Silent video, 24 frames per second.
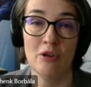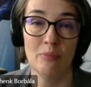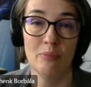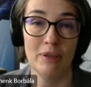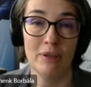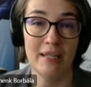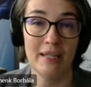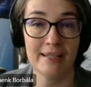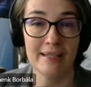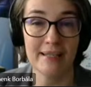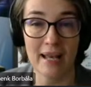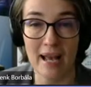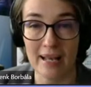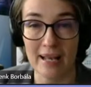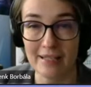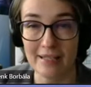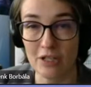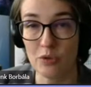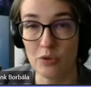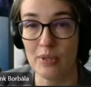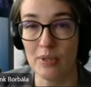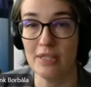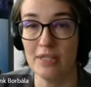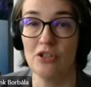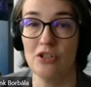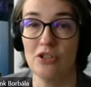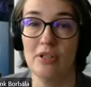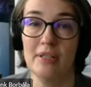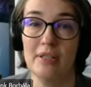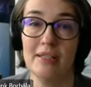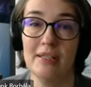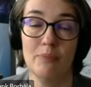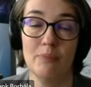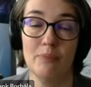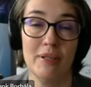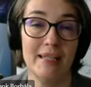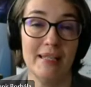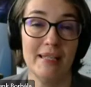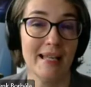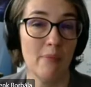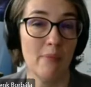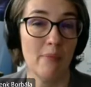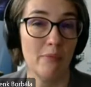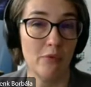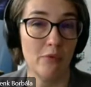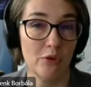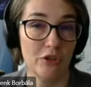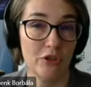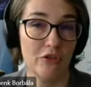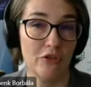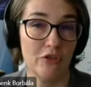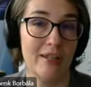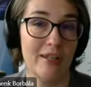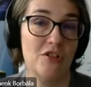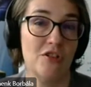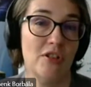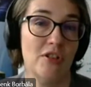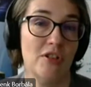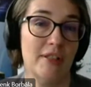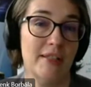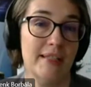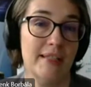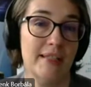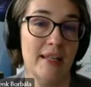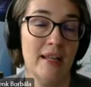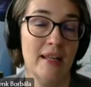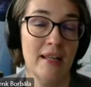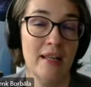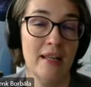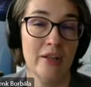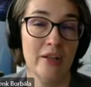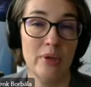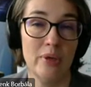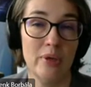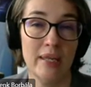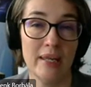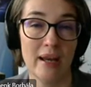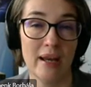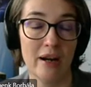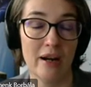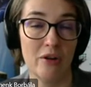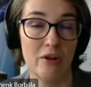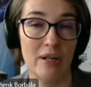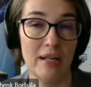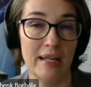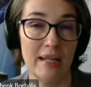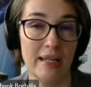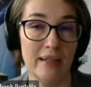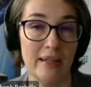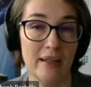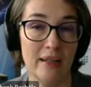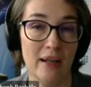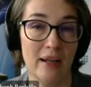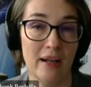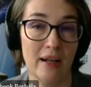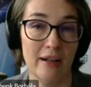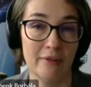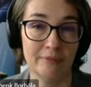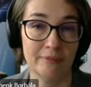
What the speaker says: Please ask questions, please upvote questions. We are really